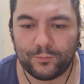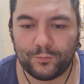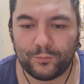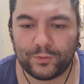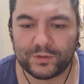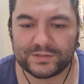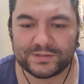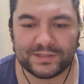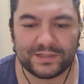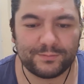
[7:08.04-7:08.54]

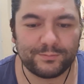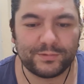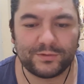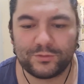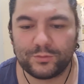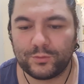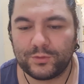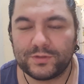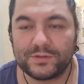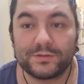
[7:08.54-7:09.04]
We're sitting
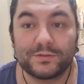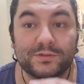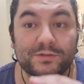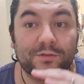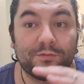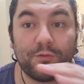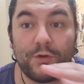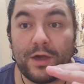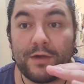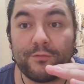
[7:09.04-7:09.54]
between
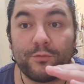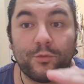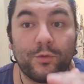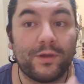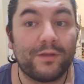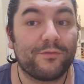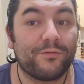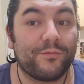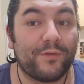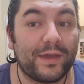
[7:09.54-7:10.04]
survival
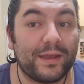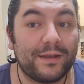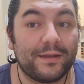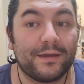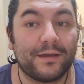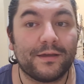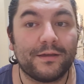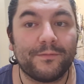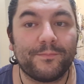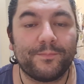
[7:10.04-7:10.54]
and
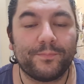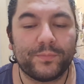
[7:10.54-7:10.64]
failure,